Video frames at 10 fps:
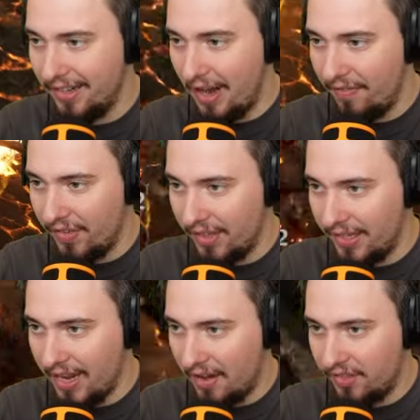I feel
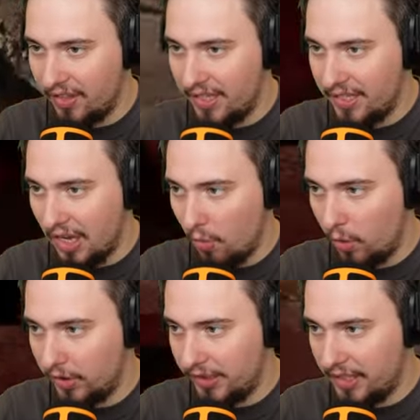that after this I
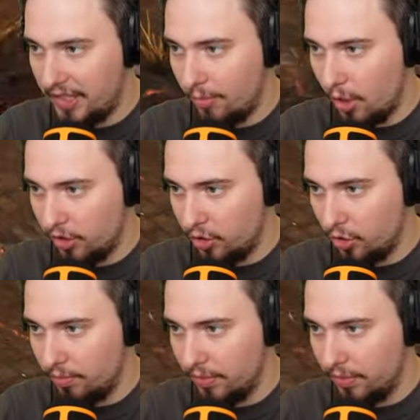will need some hot soup.